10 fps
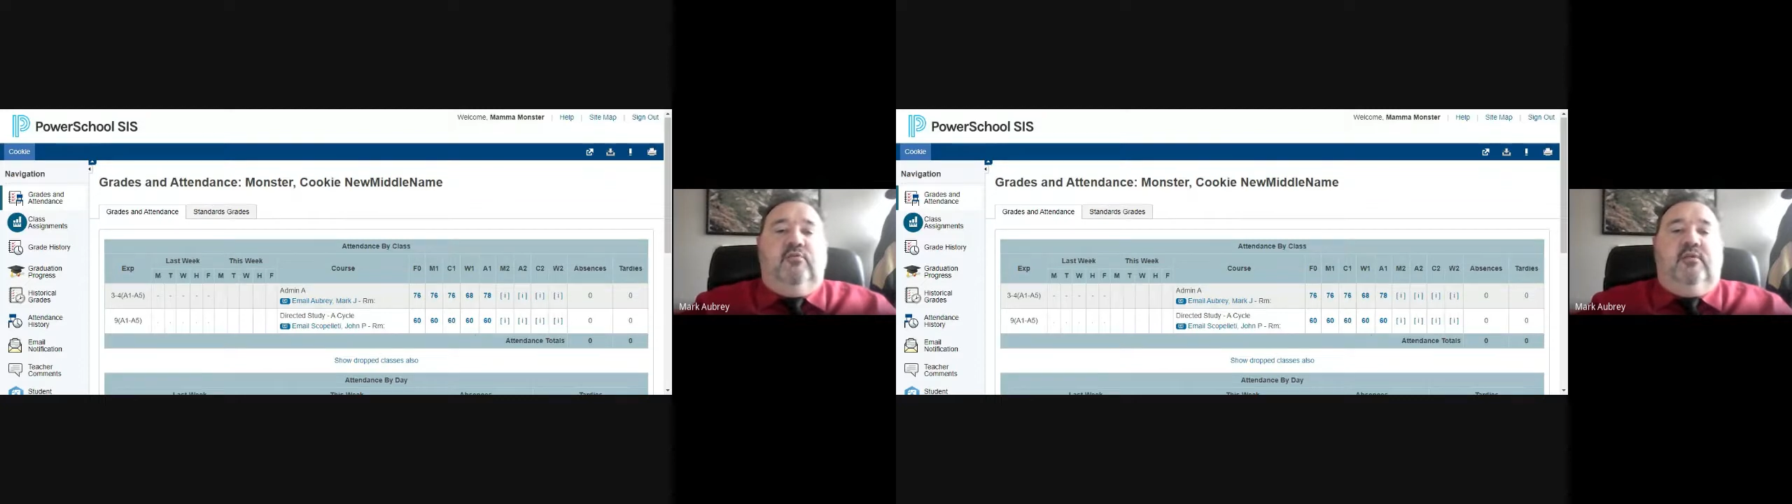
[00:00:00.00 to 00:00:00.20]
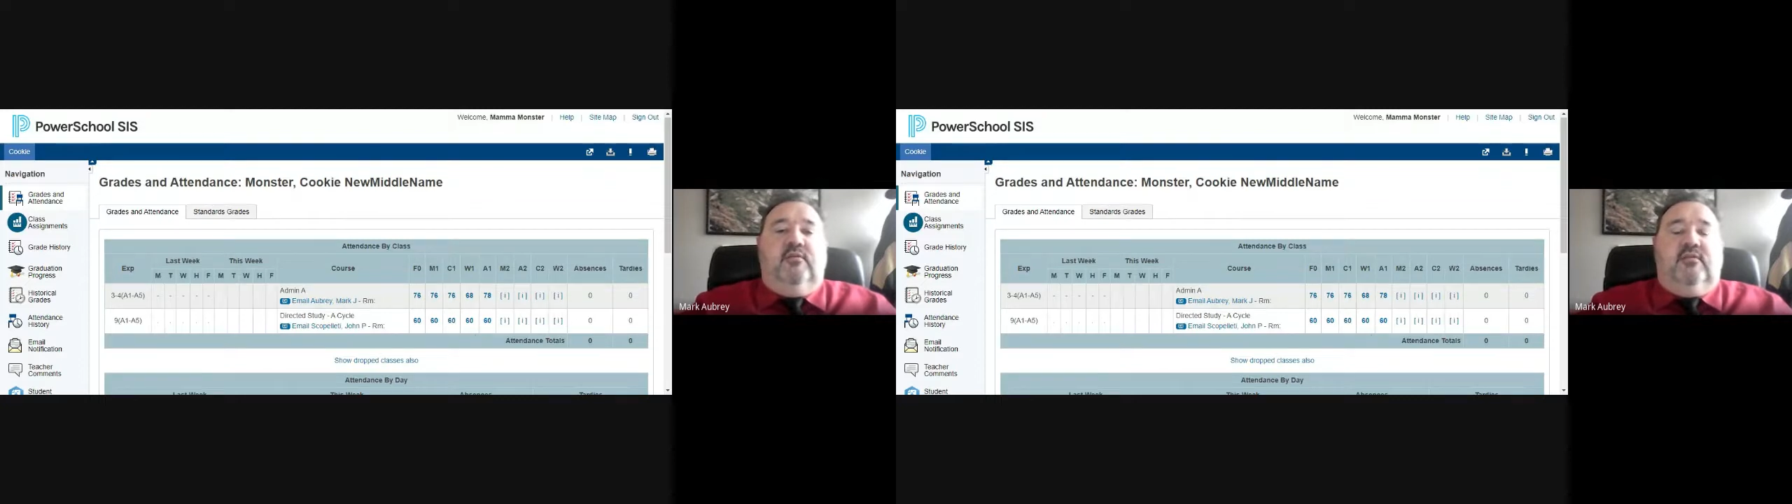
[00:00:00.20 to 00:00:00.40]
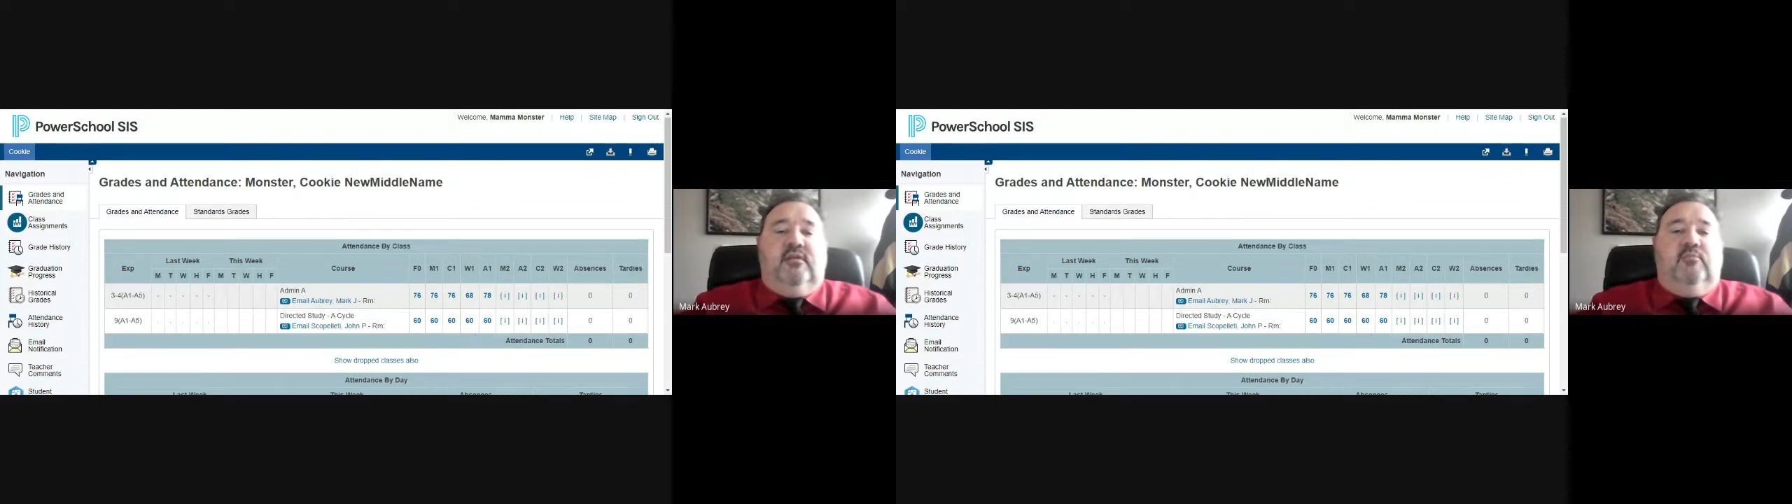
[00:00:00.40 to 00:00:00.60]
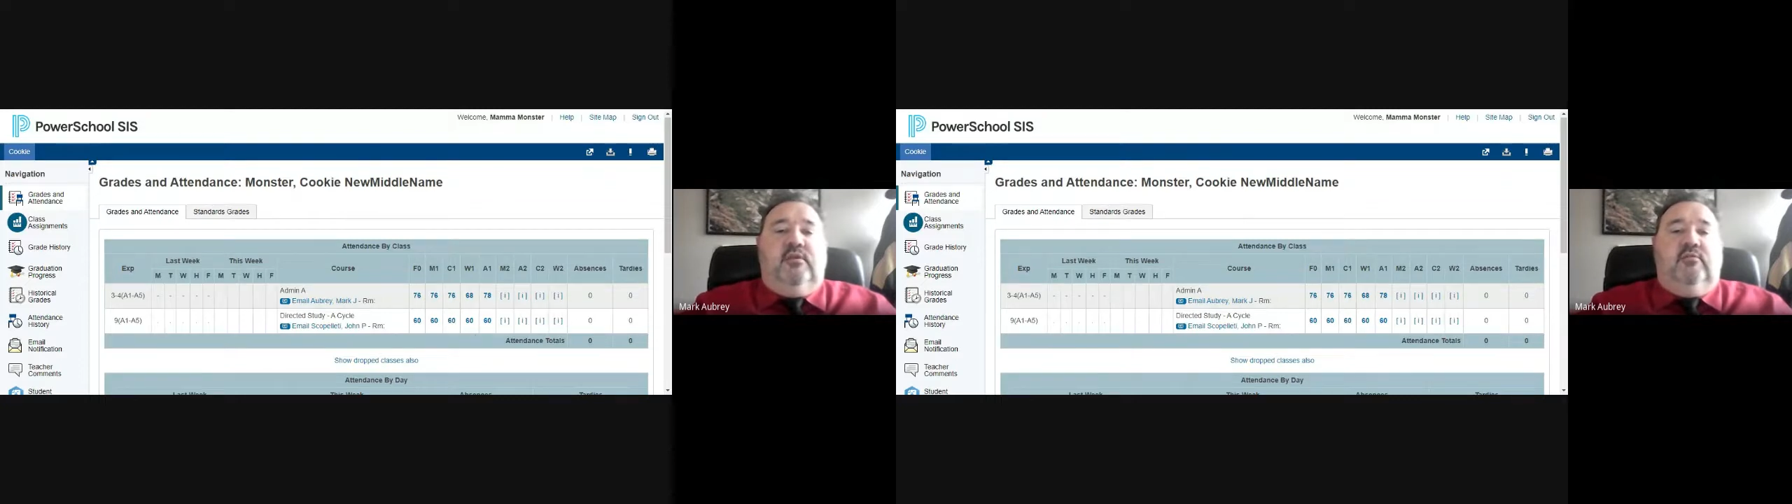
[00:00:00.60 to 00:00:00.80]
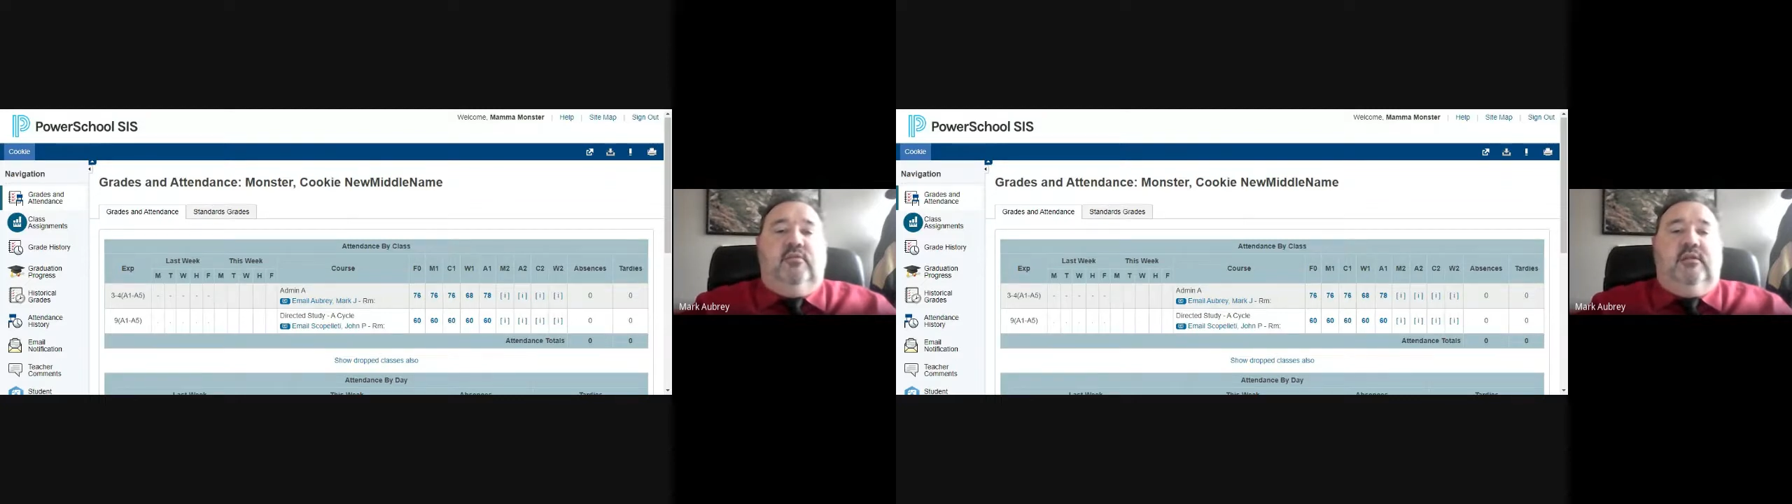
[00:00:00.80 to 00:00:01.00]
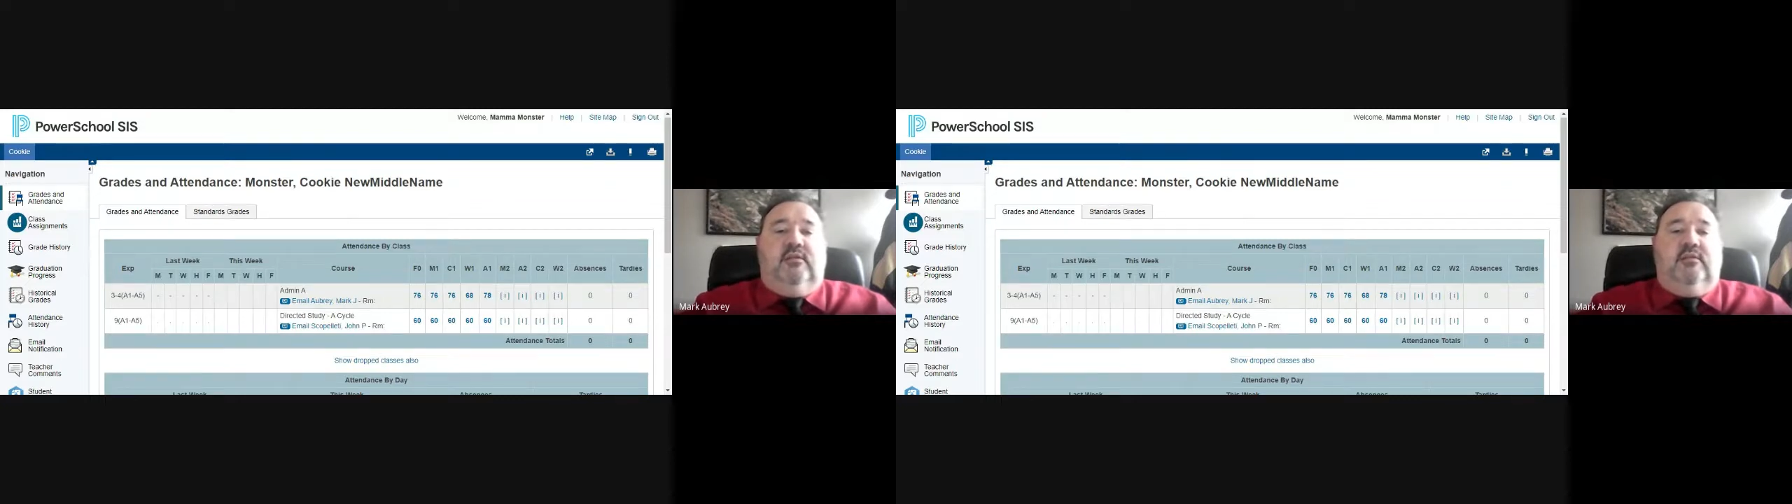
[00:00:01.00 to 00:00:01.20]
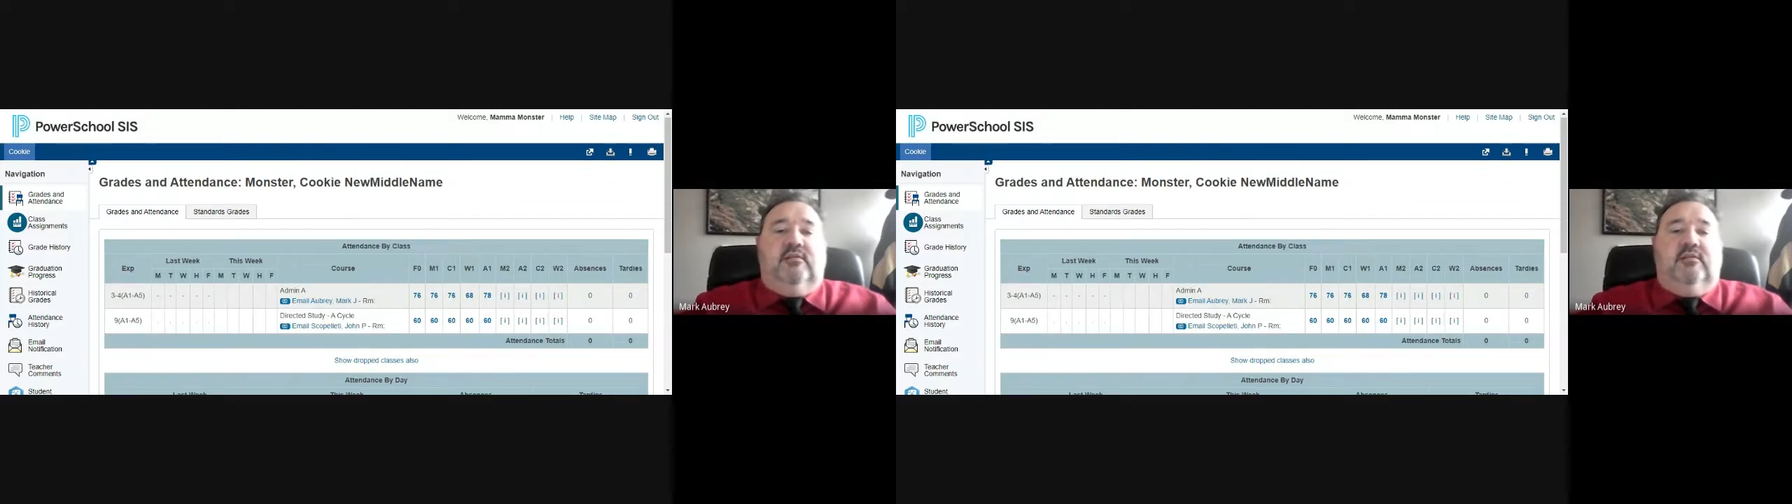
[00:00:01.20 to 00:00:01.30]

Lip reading: see what you need to see.